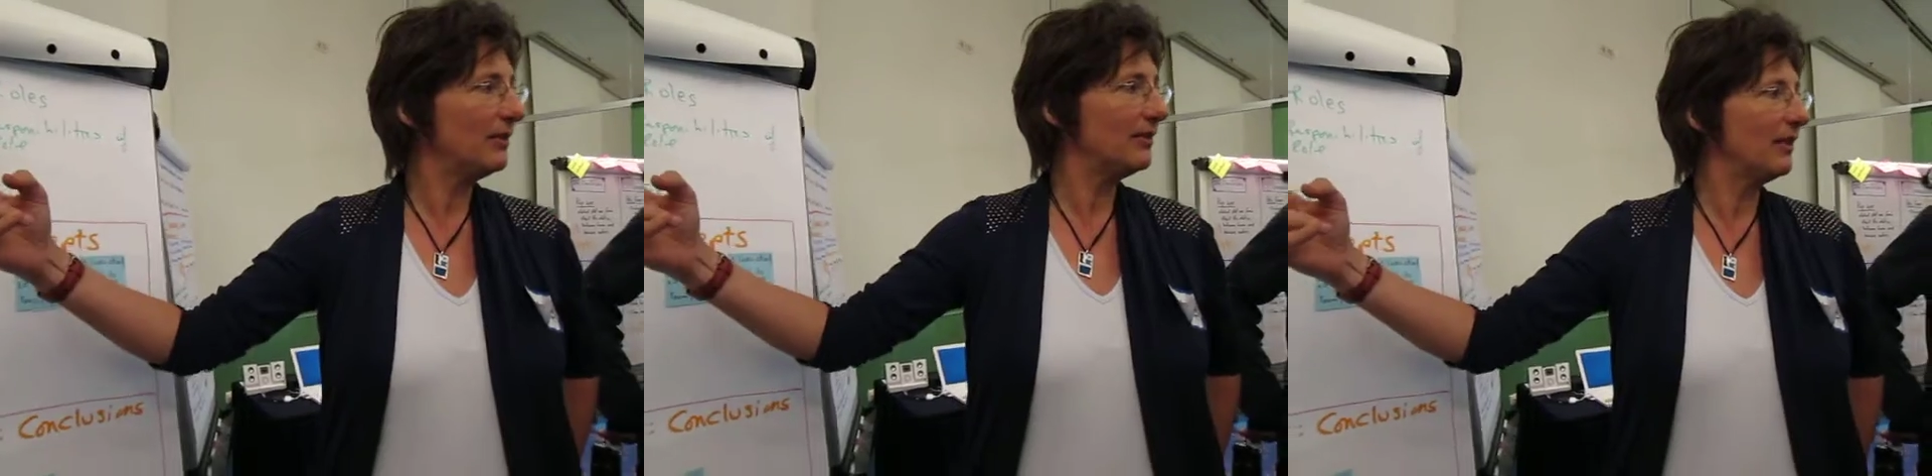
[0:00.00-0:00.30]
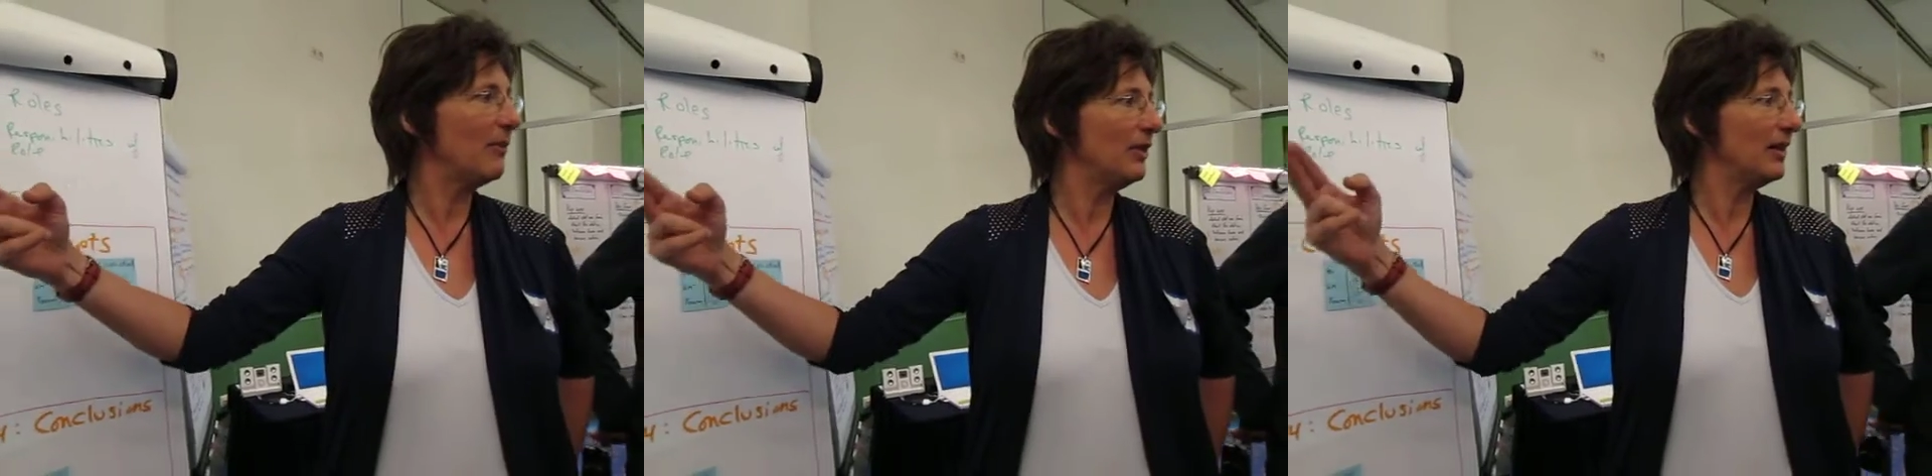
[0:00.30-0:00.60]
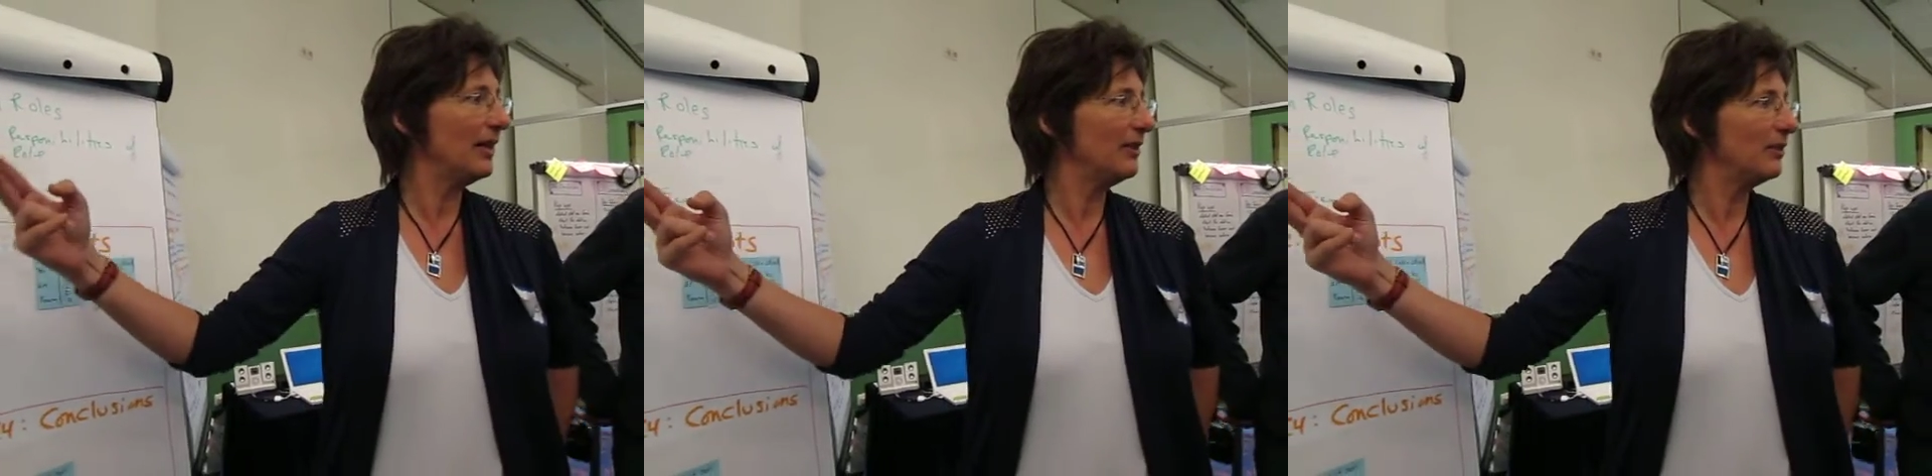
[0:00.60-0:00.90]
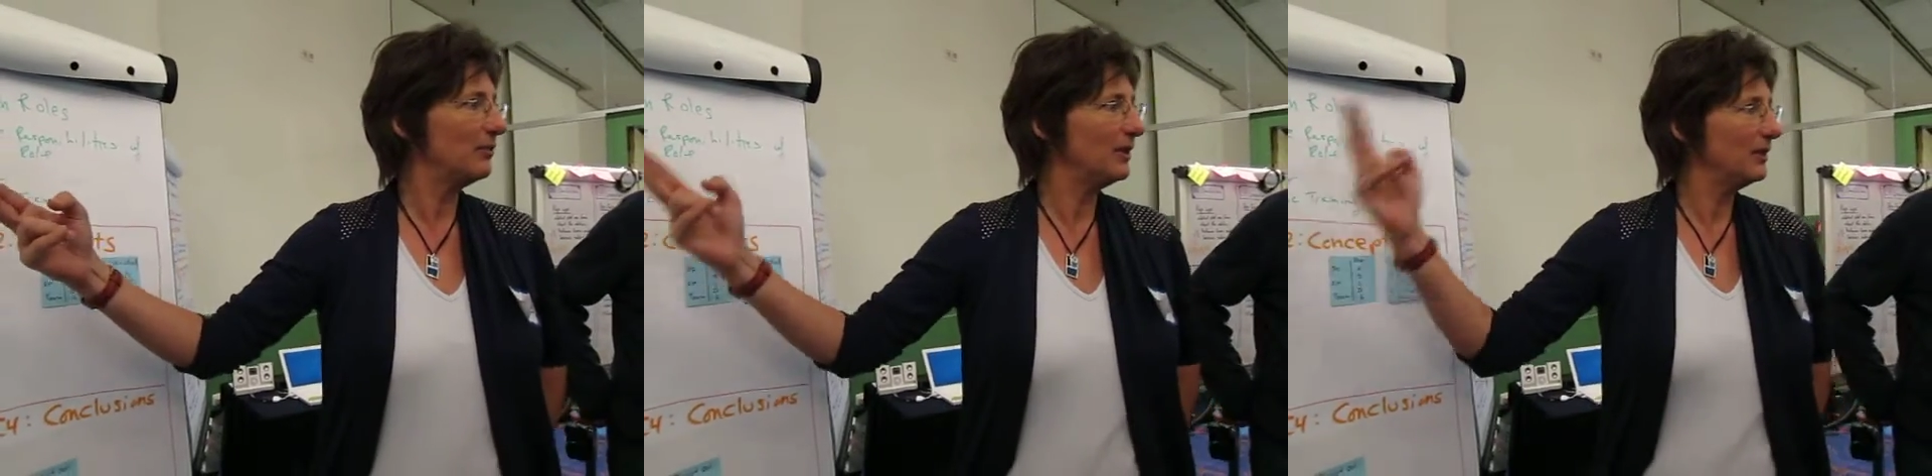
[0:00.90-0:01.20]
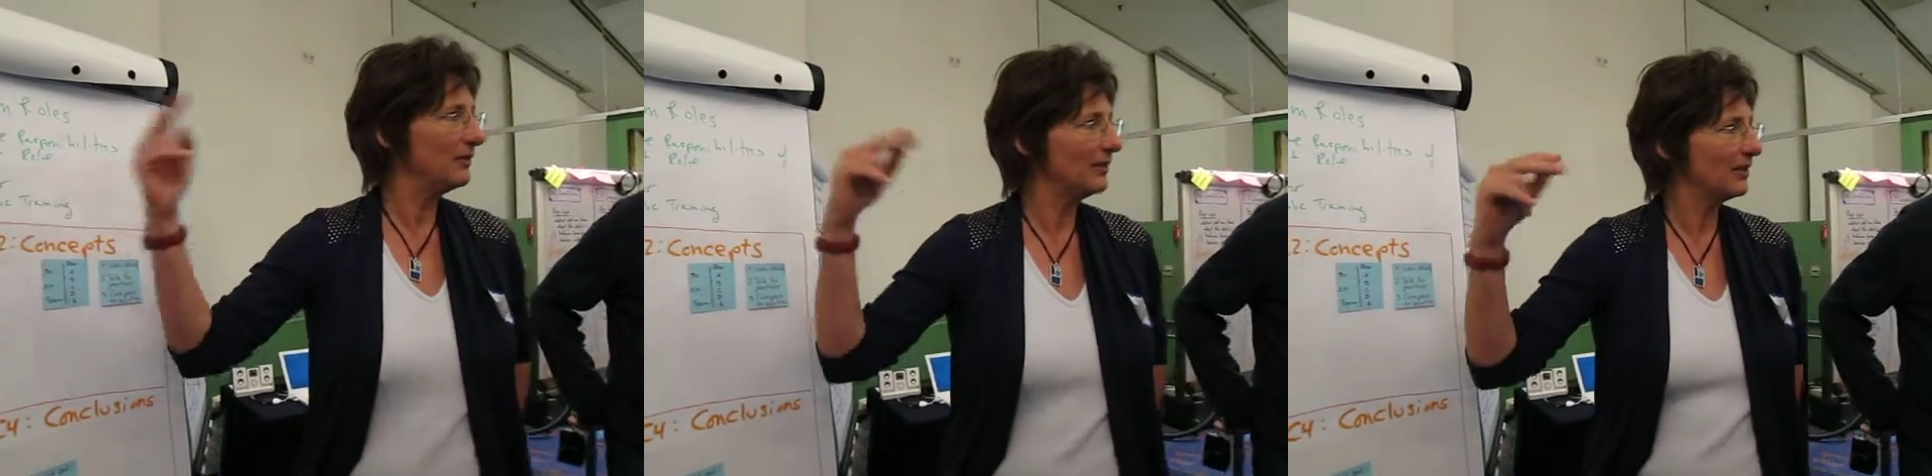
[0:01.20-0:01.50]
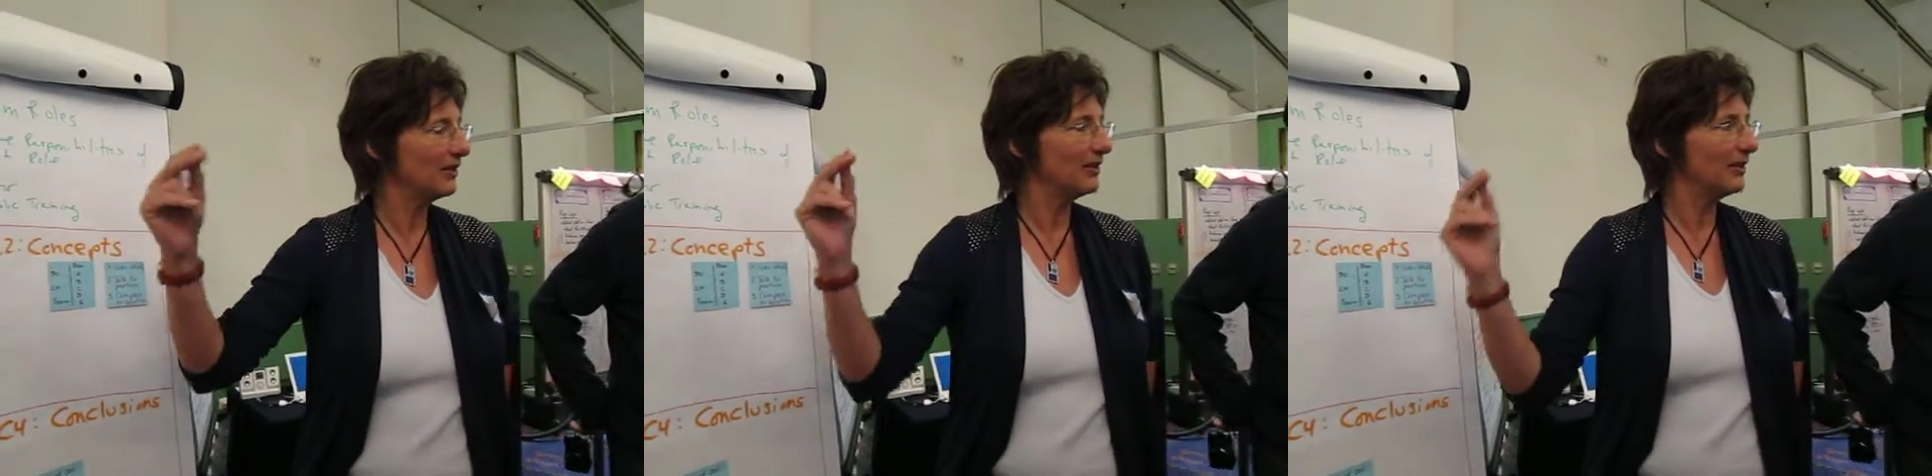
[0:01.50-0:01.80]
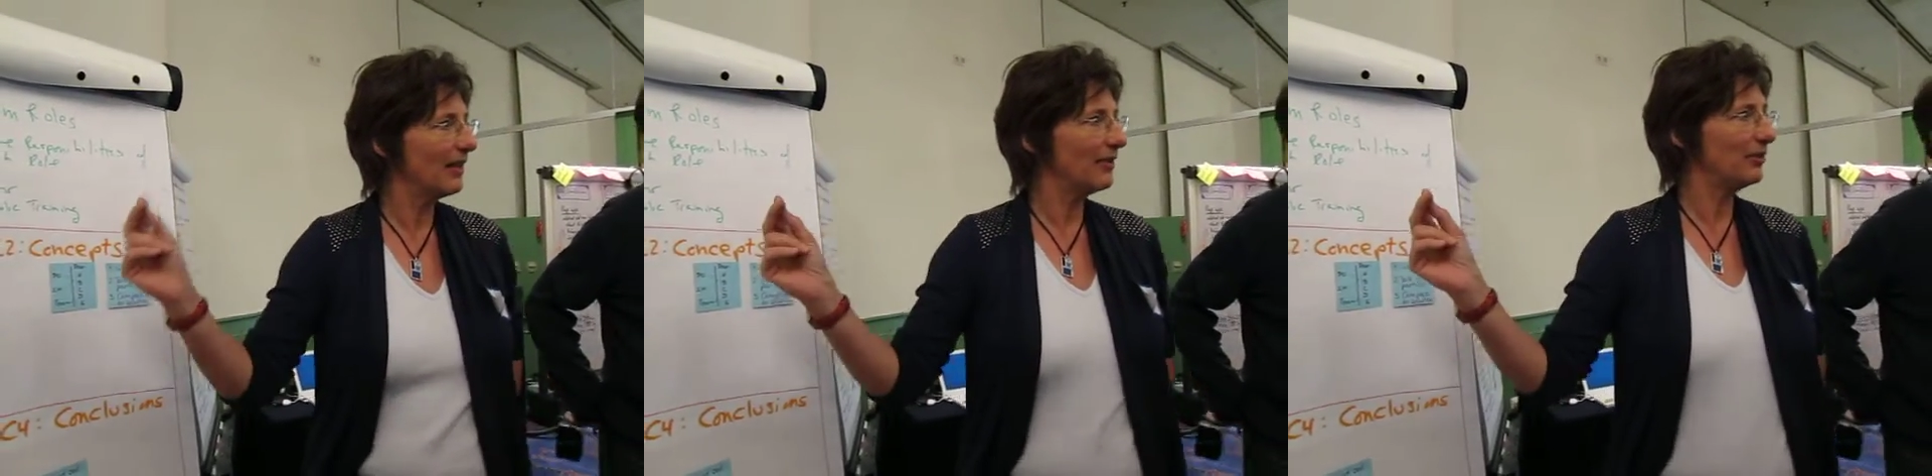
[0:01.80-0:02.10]
something else that we did in
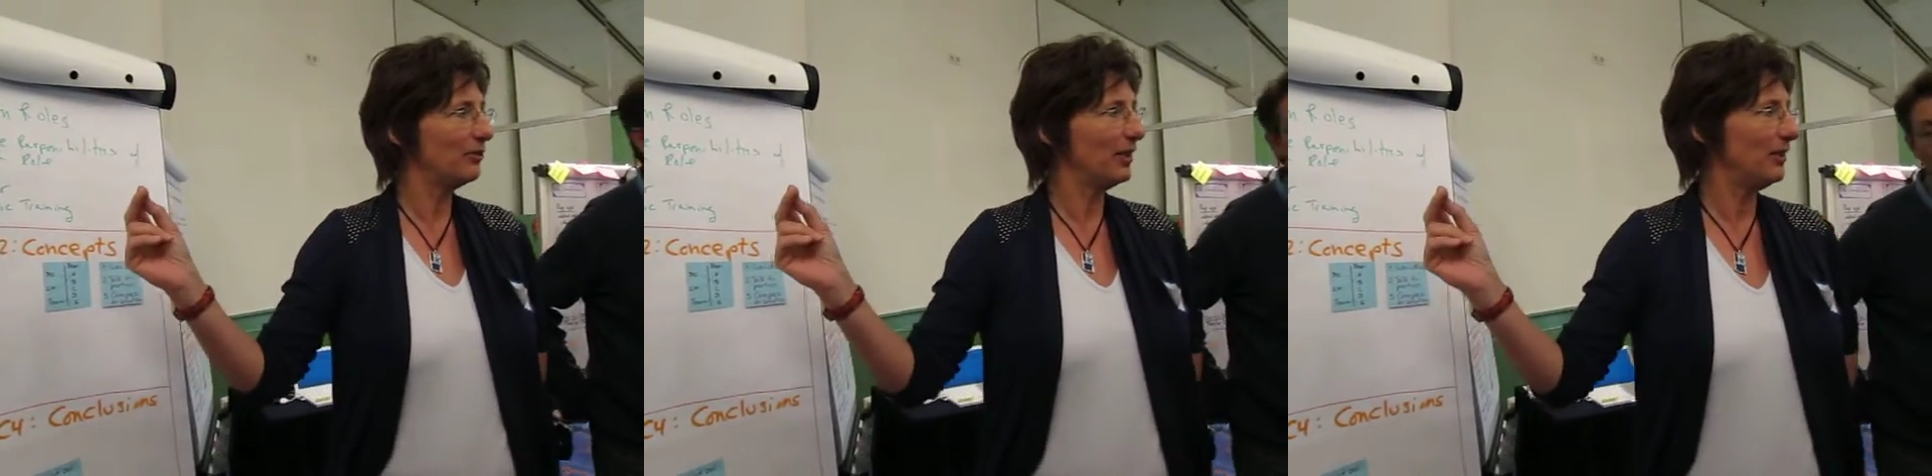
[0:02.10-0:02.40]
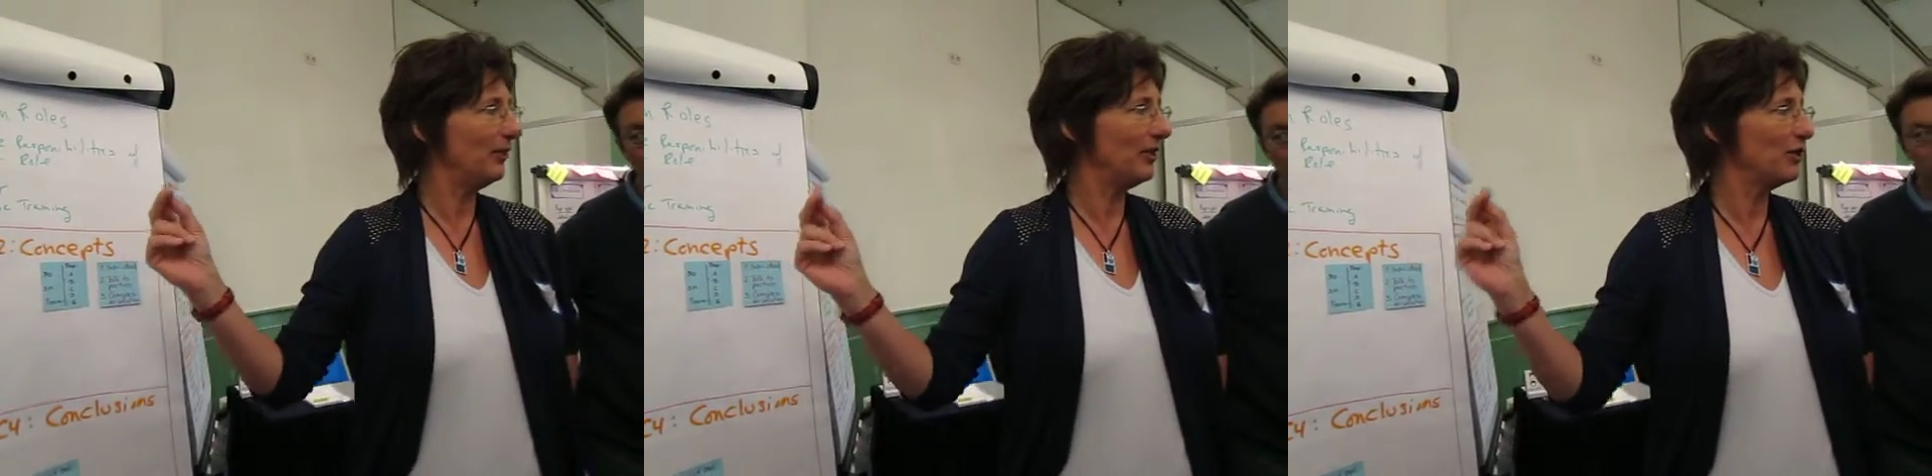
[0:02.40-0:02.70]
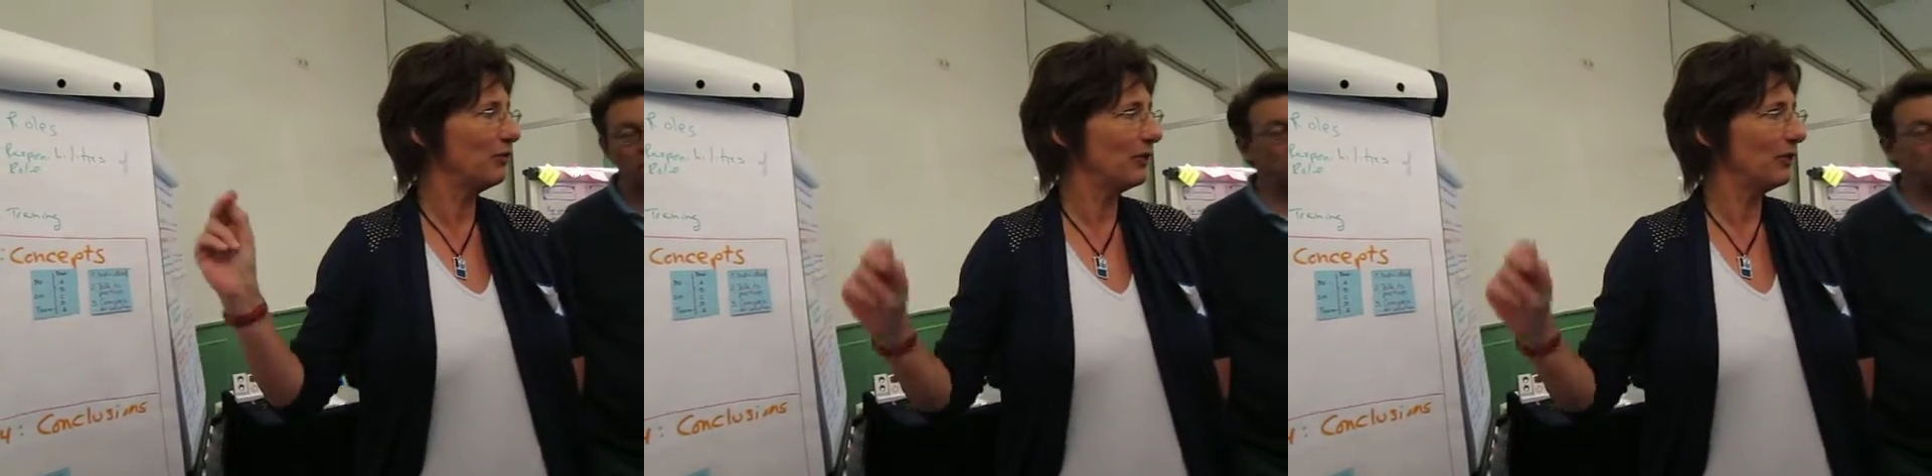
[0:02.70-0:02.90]
another training session,